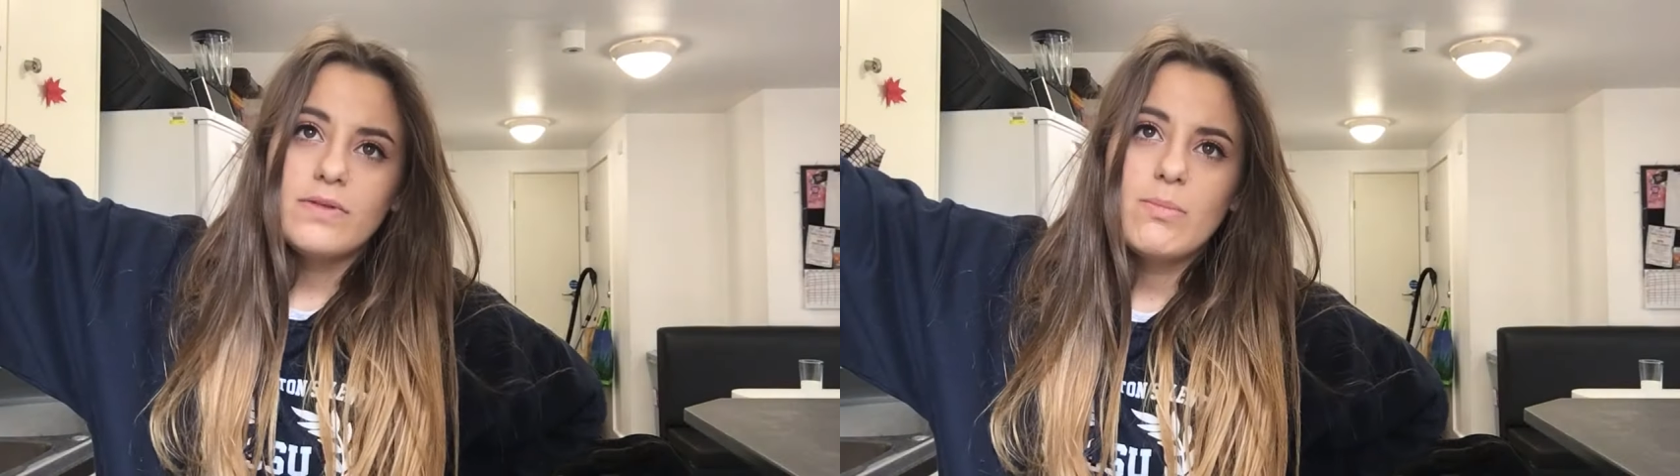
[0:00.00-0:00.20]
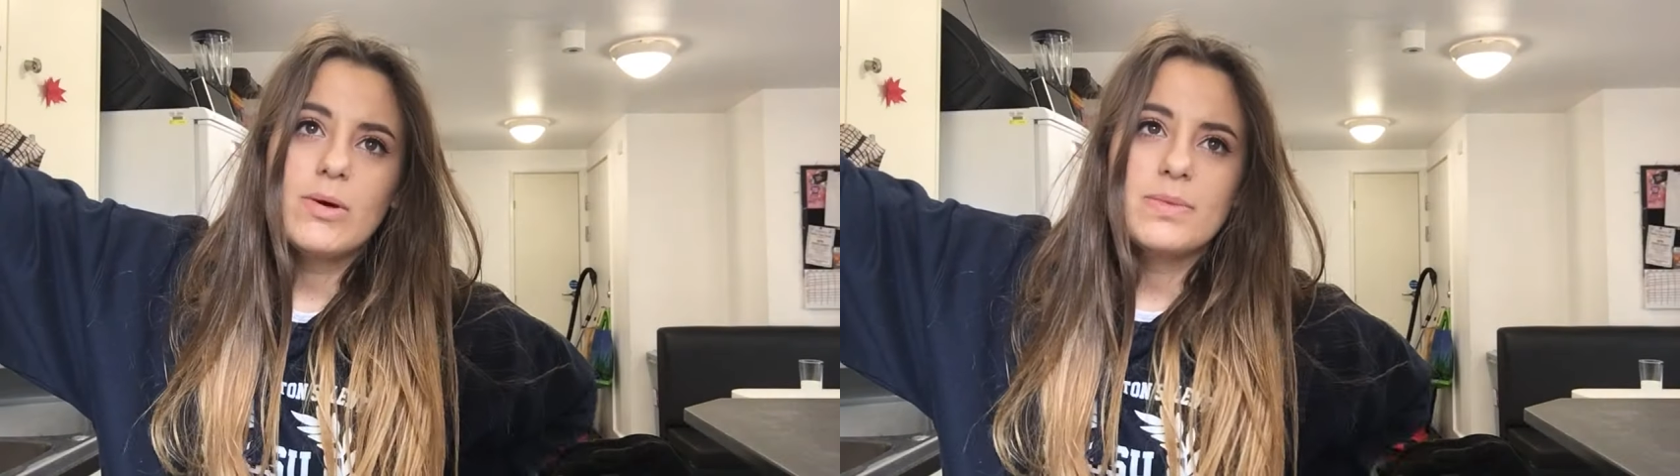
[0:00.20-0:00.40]

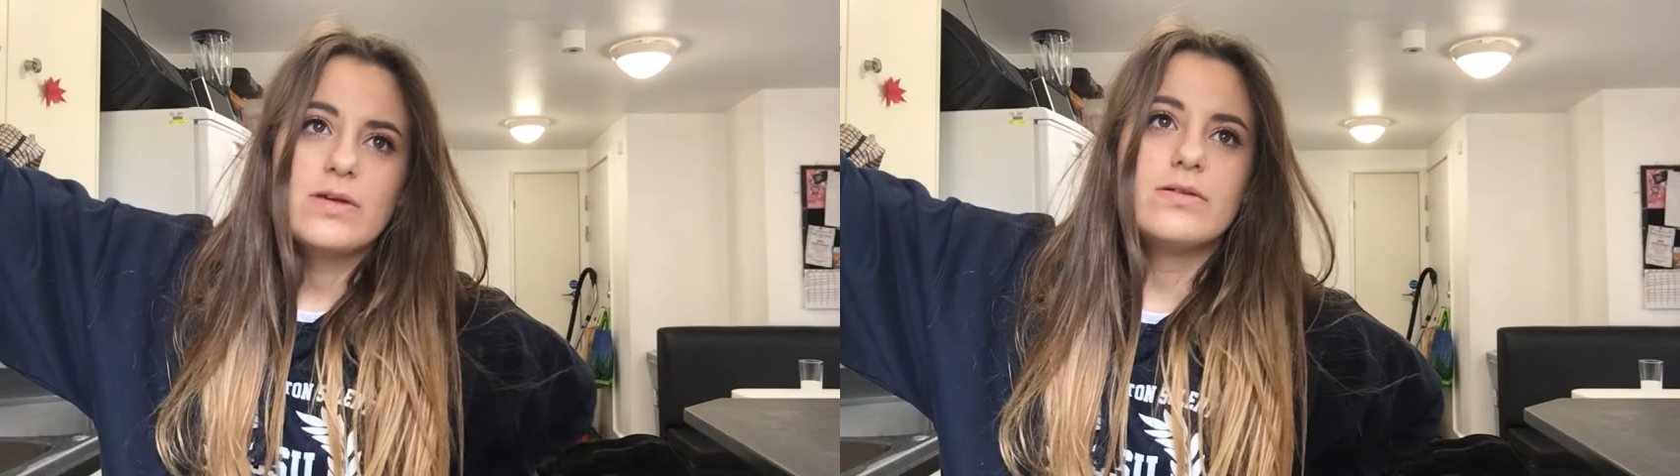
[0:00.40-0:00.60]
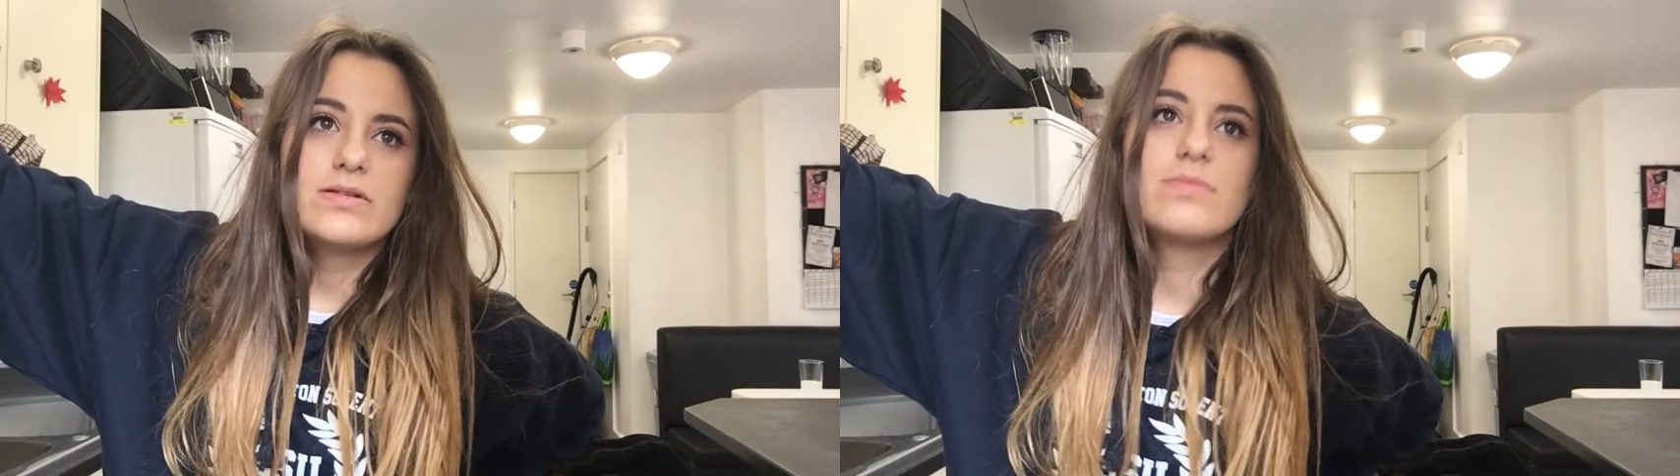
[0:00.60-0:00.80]
they might be
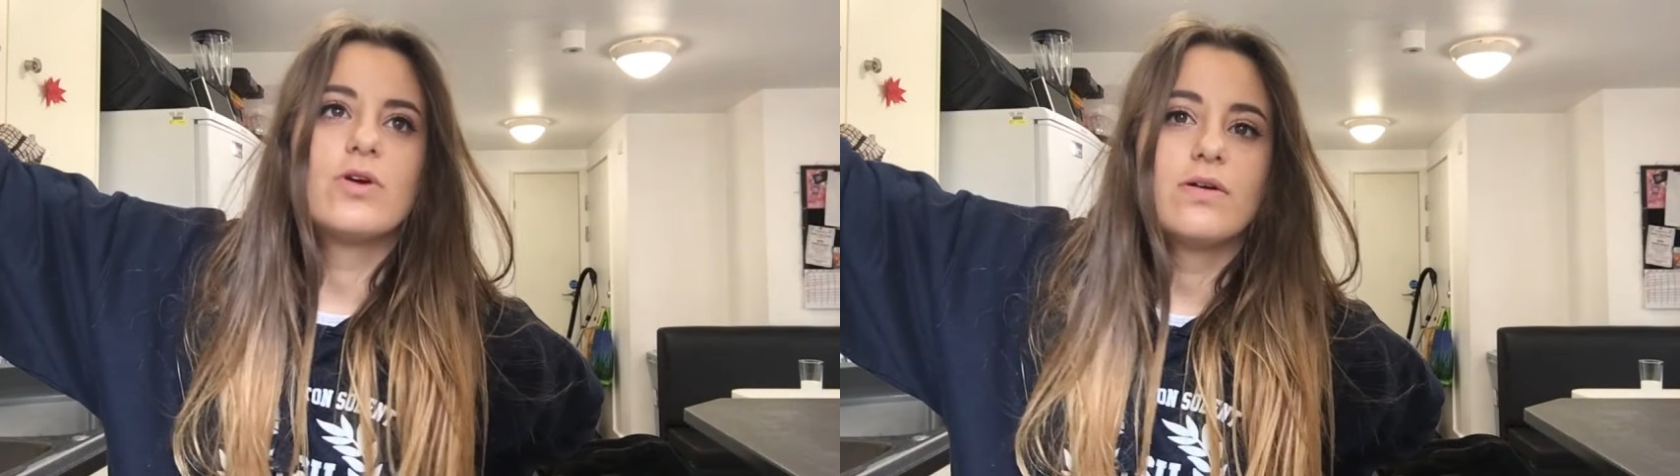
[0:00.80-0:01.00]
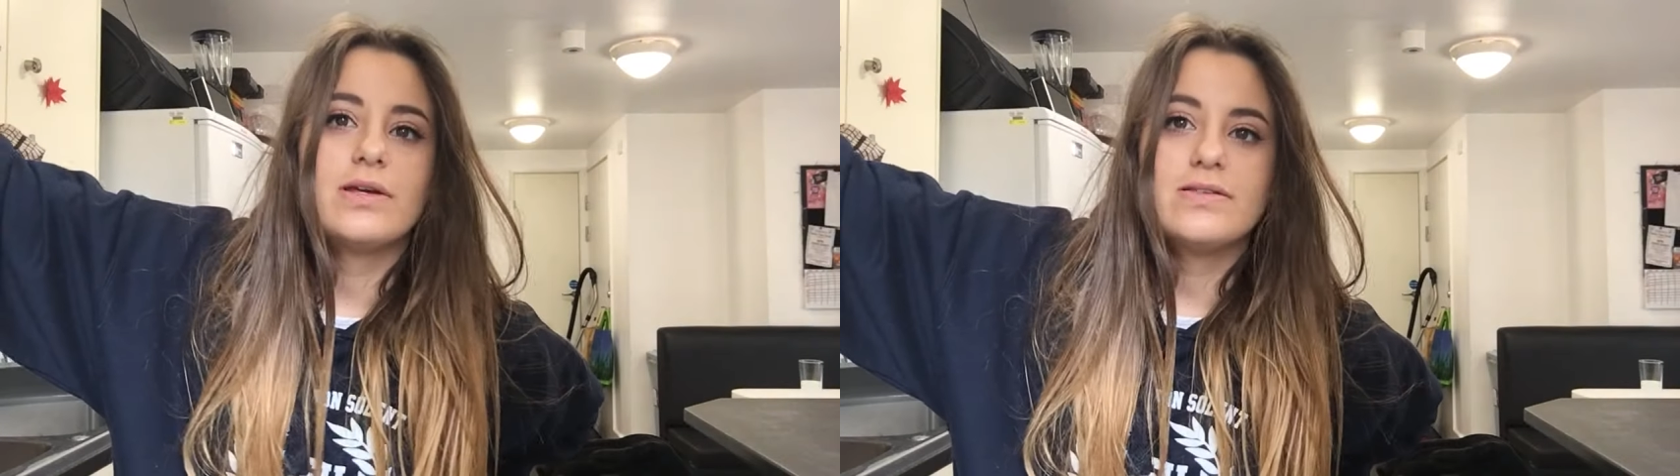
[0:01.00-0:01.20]
good as some
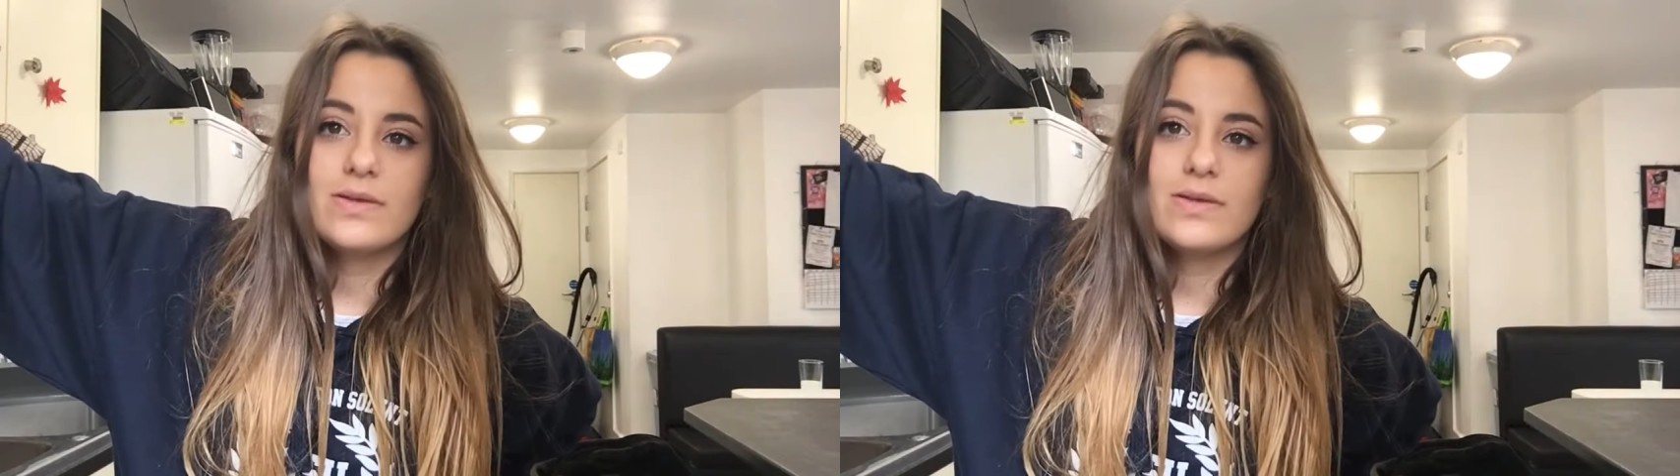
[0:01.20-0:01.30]
cookies.